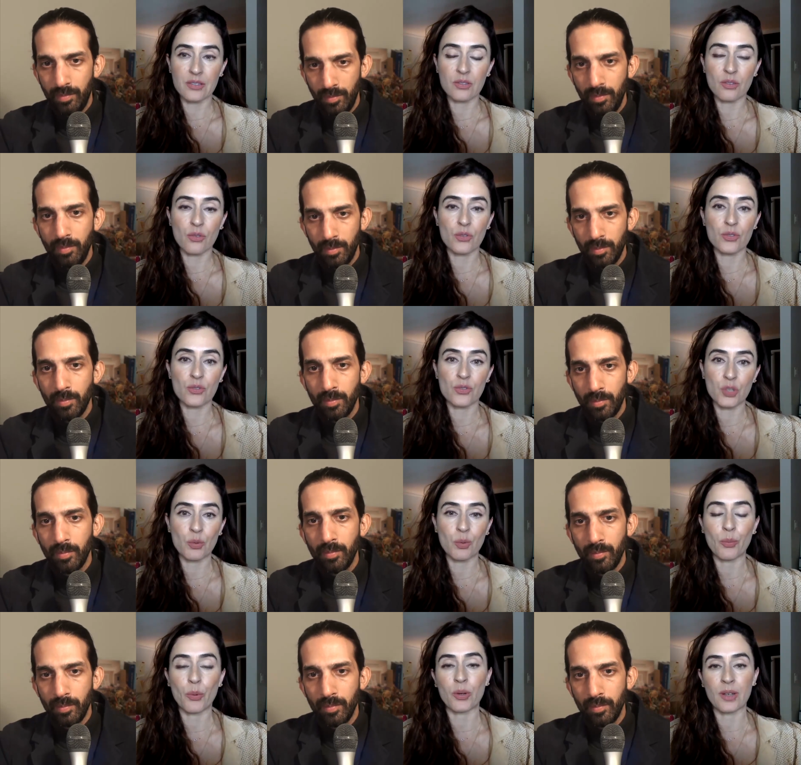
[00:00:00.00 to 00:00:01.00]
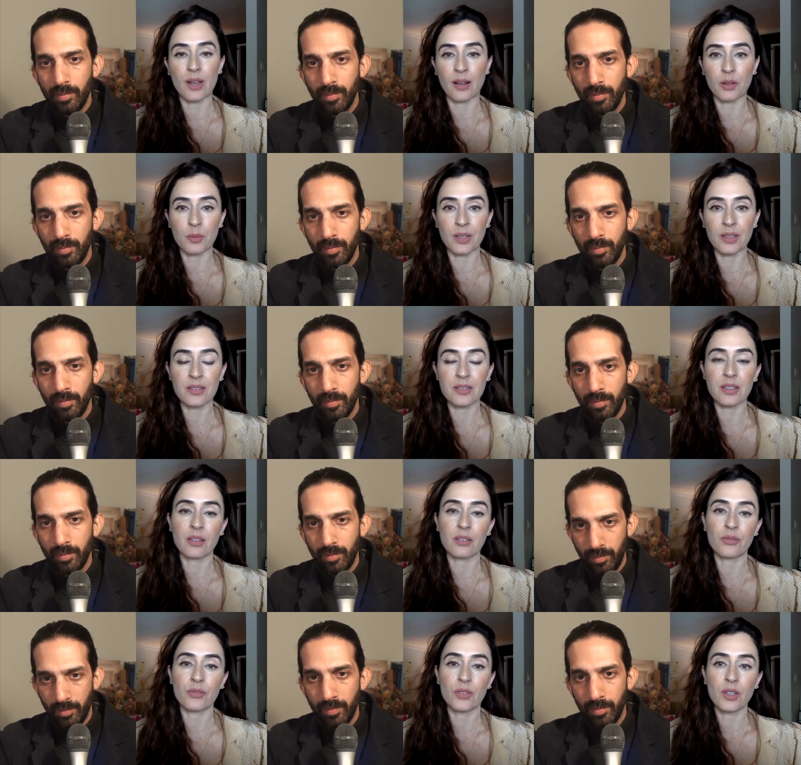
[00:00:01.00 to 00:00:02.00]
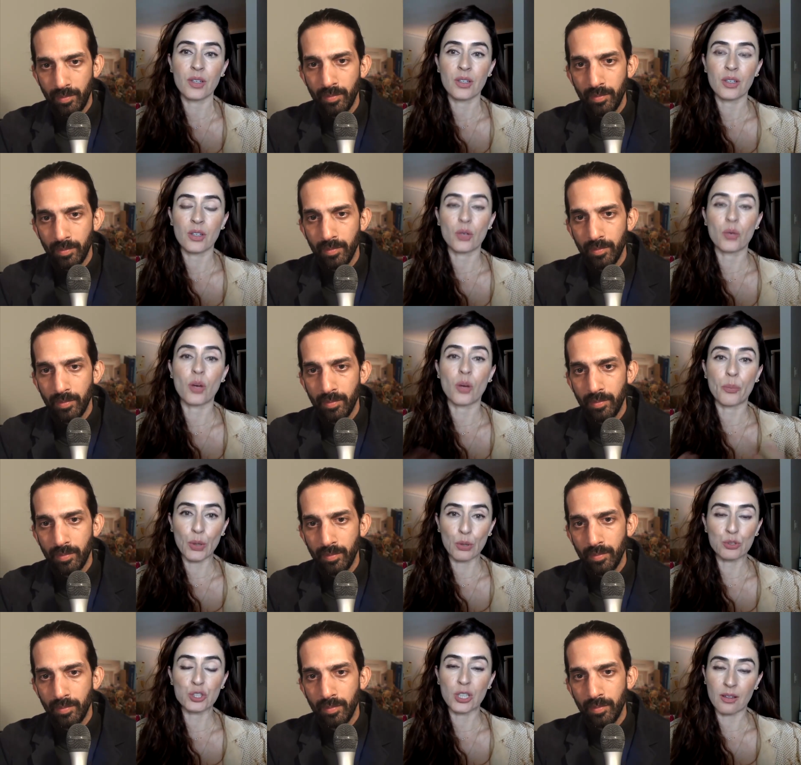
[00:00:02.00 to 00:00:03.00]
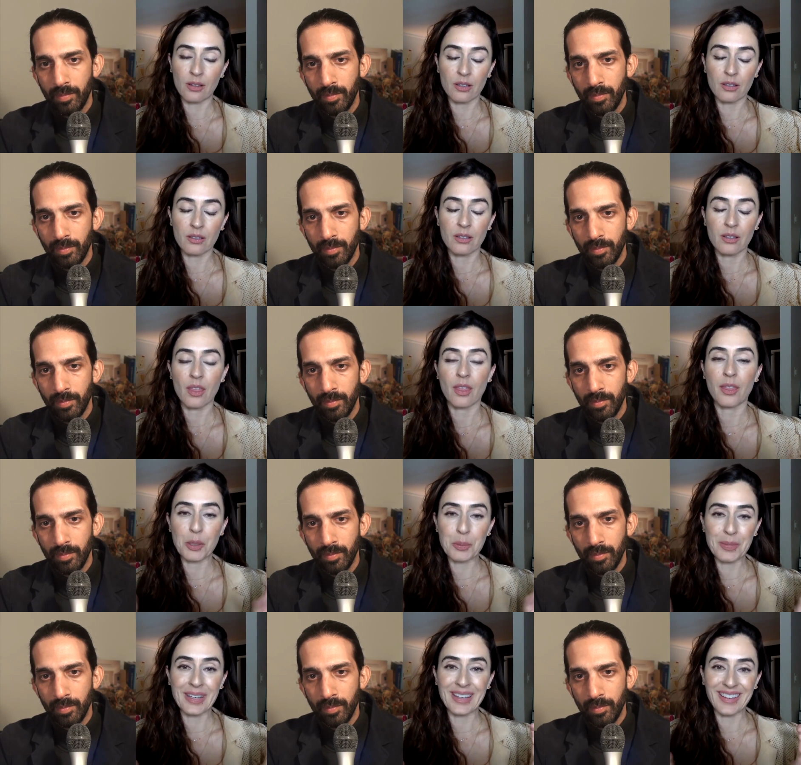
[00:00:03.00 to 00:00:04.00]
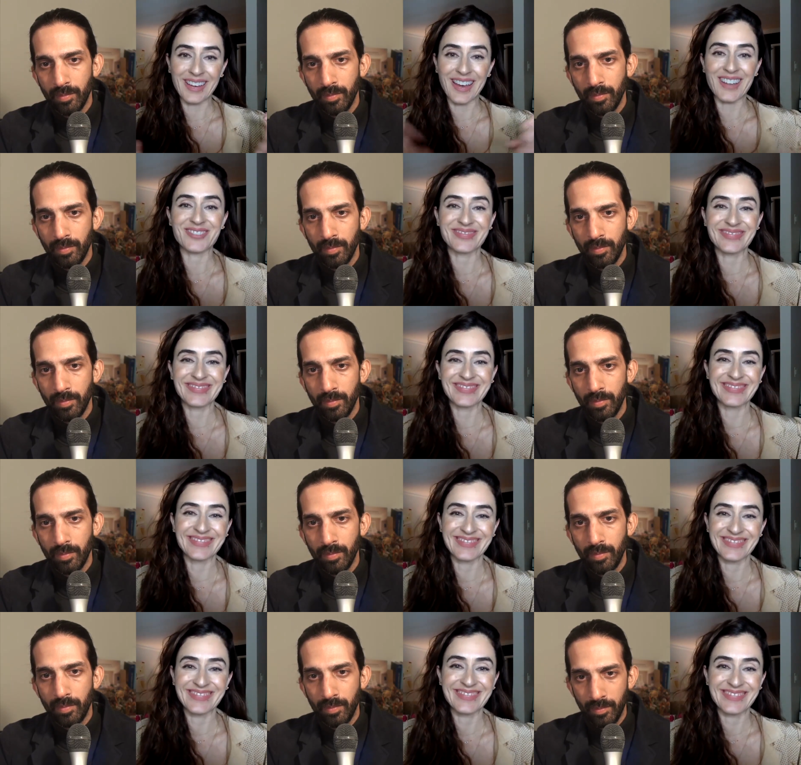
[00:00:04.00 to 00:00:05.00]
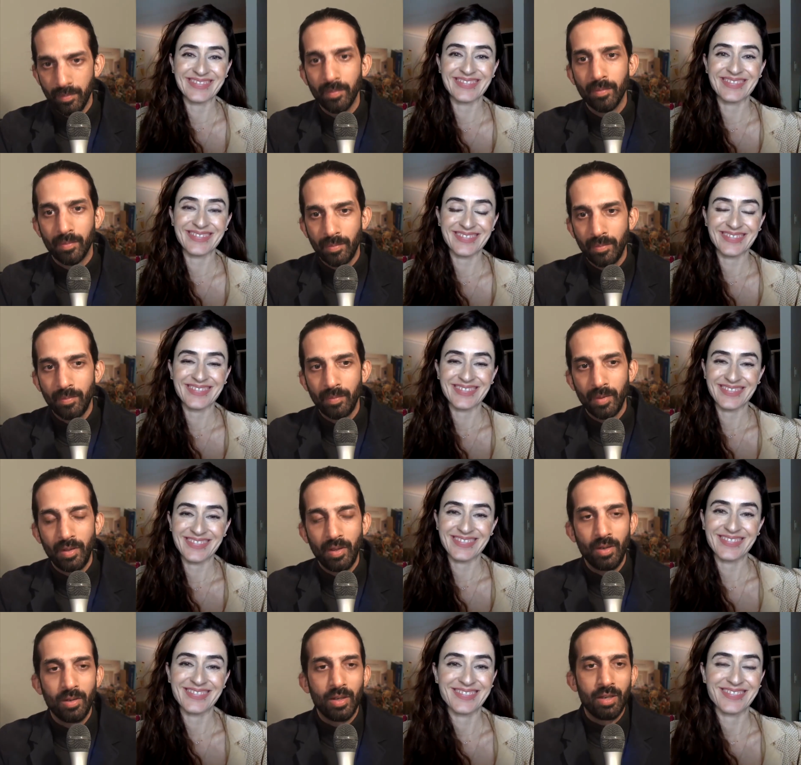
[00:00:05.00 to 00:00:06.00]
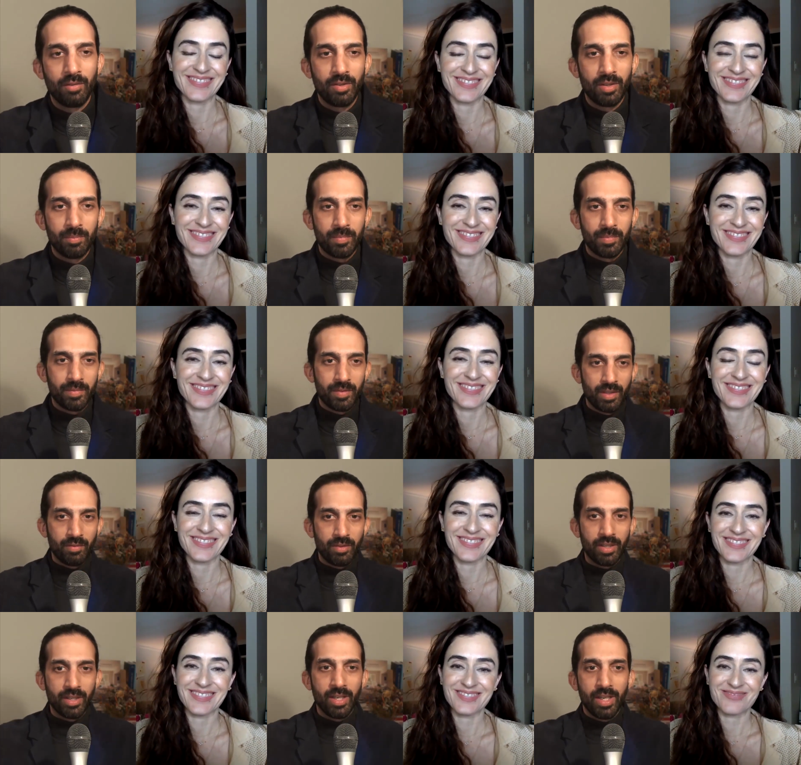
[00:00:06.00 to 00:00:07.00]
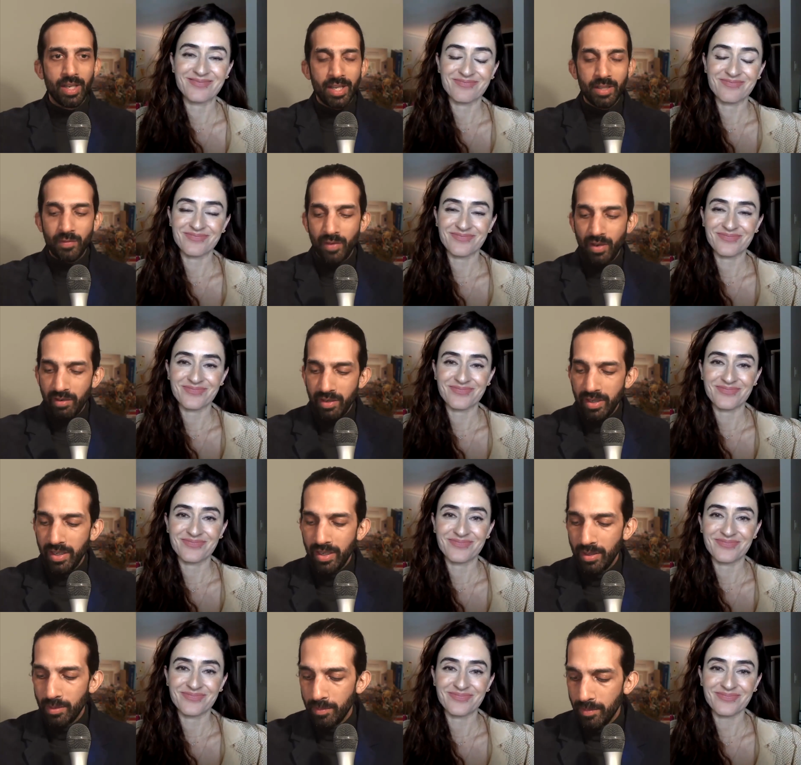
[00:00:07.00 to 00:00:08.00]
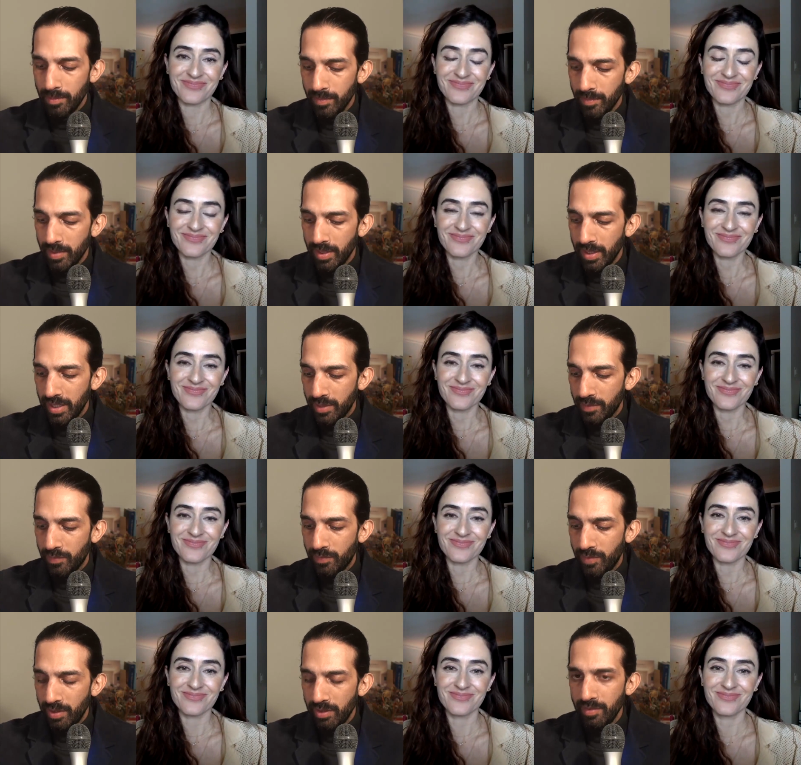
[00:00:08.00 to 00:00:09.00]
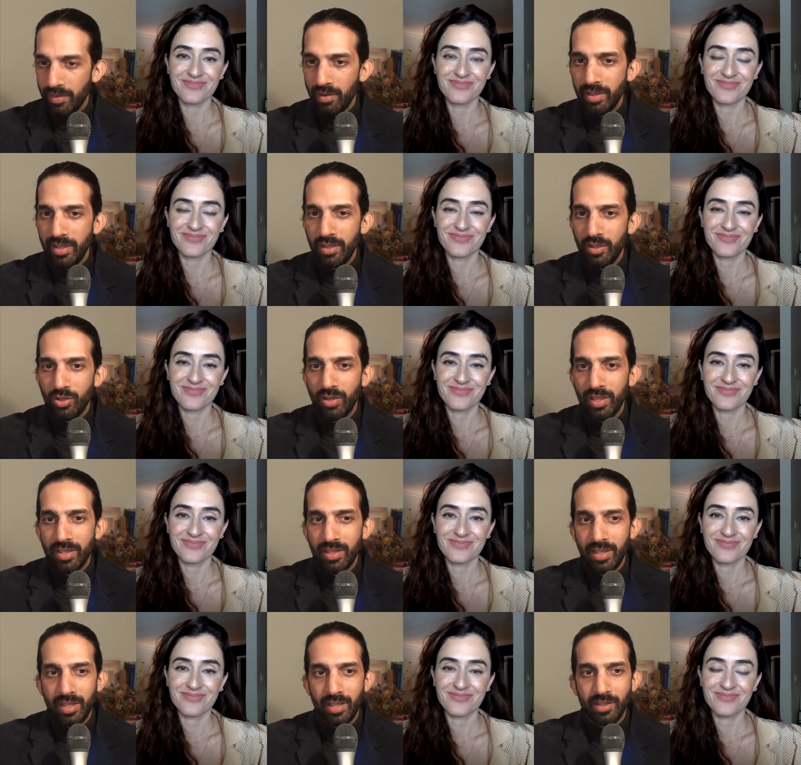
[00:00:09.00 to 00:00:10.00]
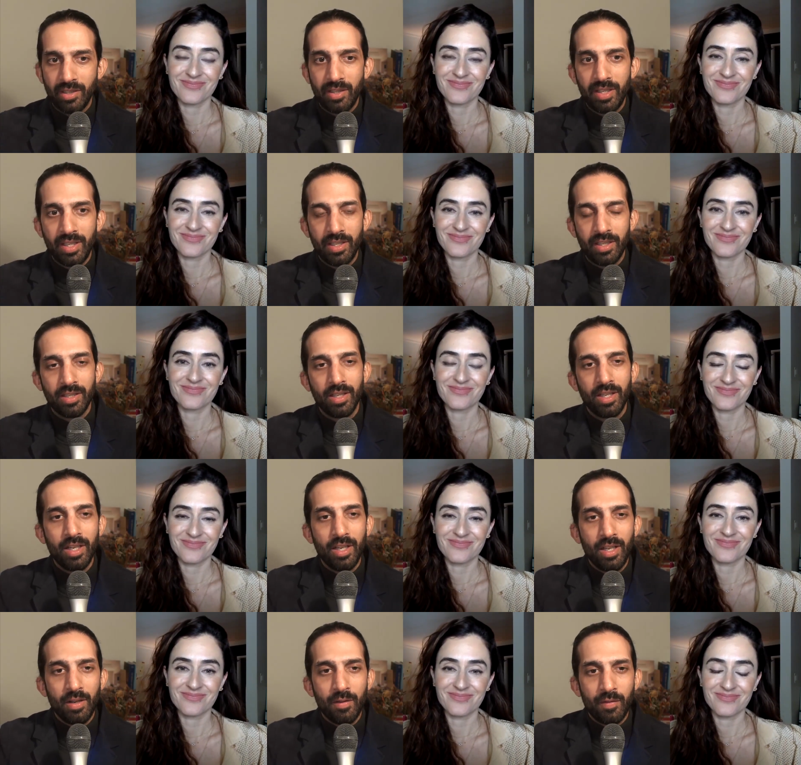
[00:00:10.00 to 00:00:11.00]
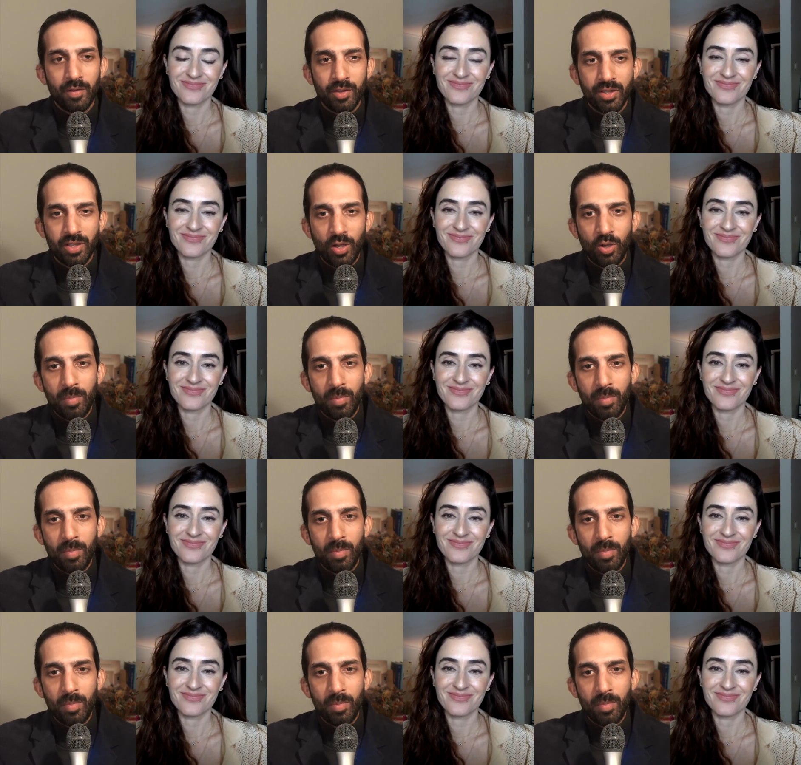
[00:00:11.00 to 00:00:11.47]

Speaker 1: So those are two important elements of, you know, approaching the media. Mm -hmm.
Speaker 2: No, I love it. love it. It's very, um, it's very, very interesting because I think for so